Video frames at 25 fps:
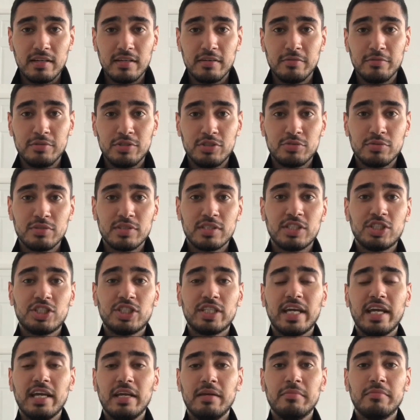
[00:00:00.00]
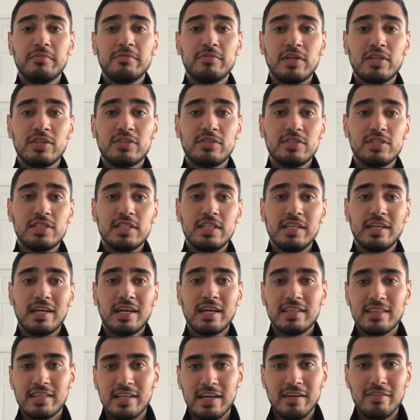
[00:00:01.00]
which was a shame. We had to see
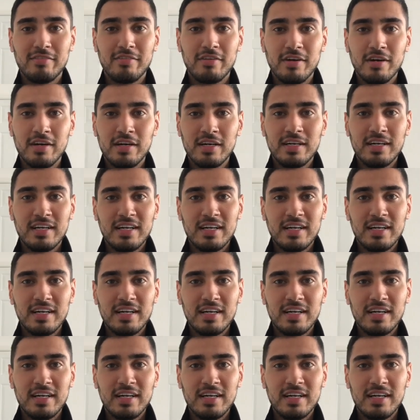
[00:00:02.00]
Candreva,